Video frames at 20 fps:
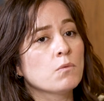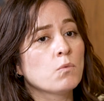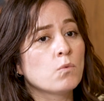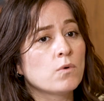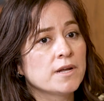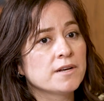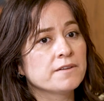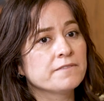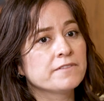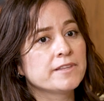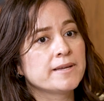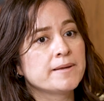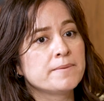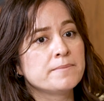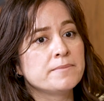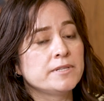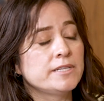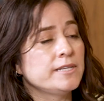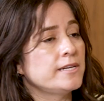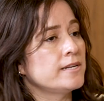One of
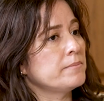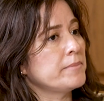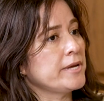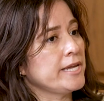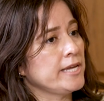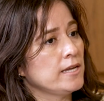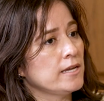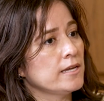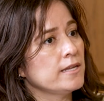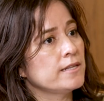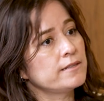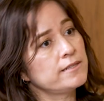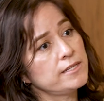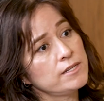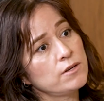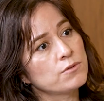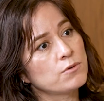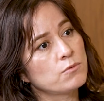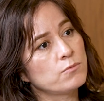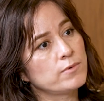them didn't make it.
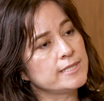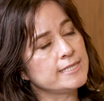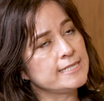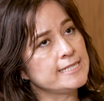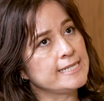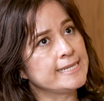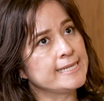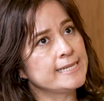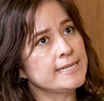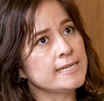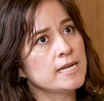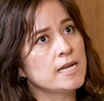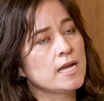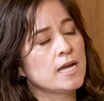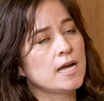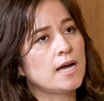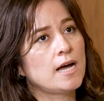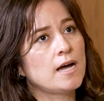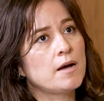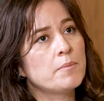The other one did.
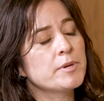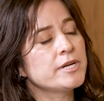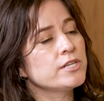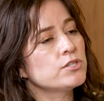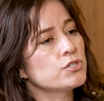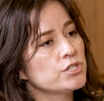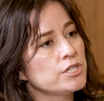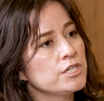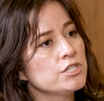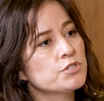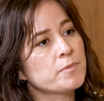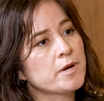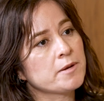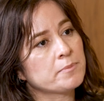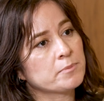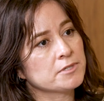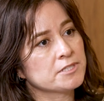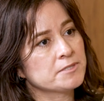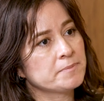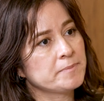But it changed my
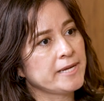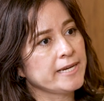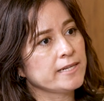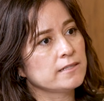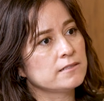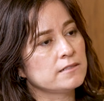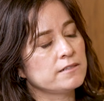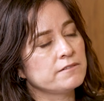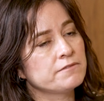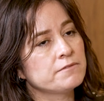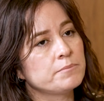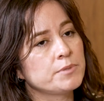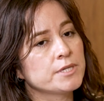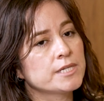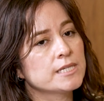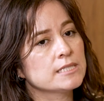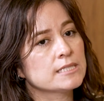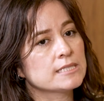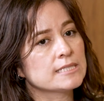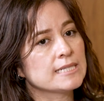perspective
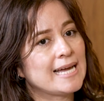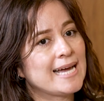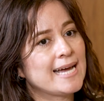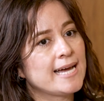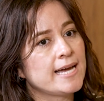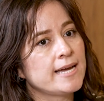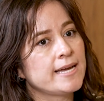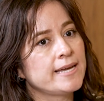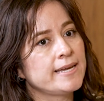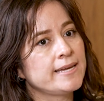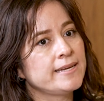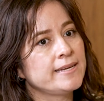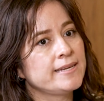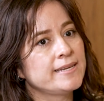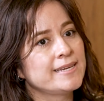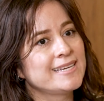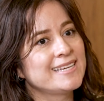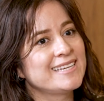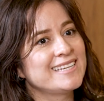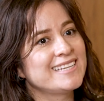because
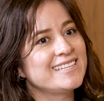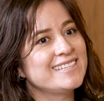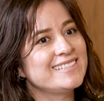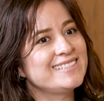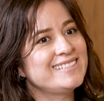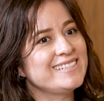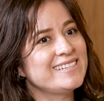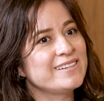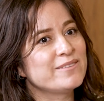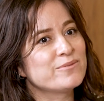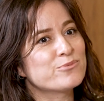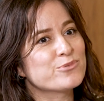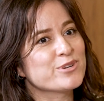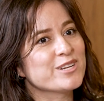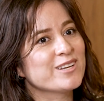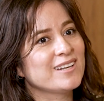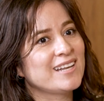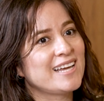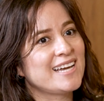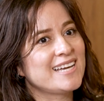I didn't
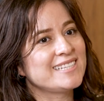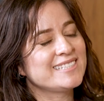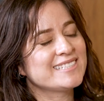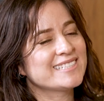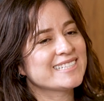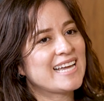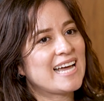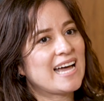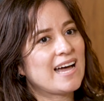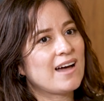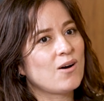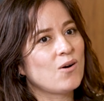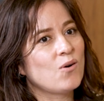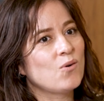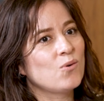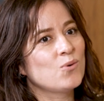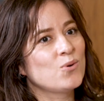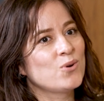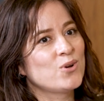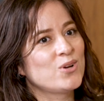realize
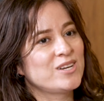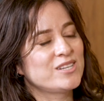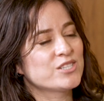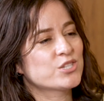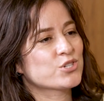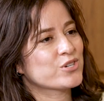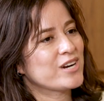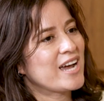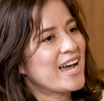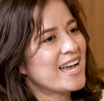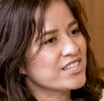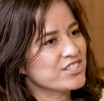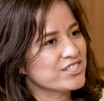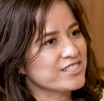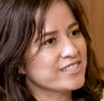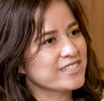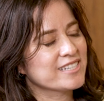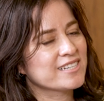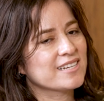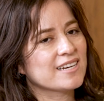how
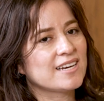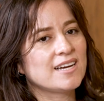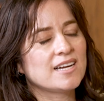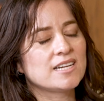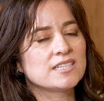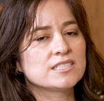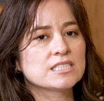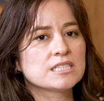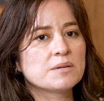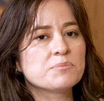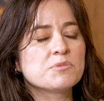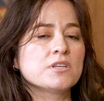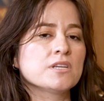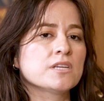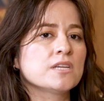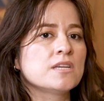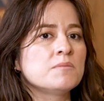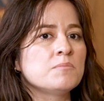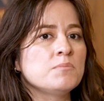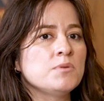tragic something
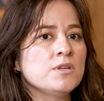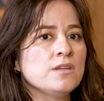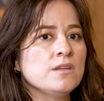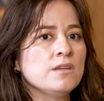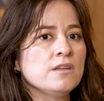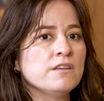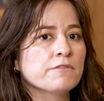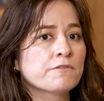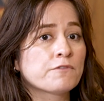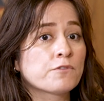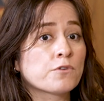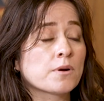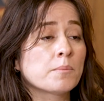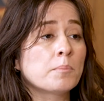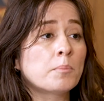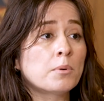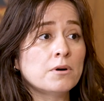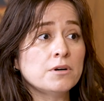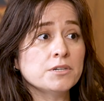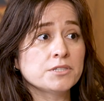can be for a
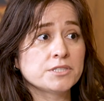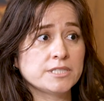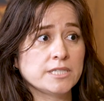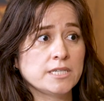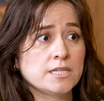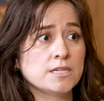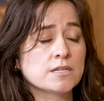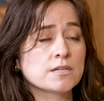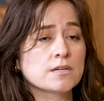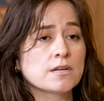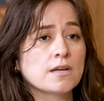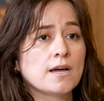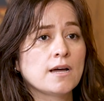person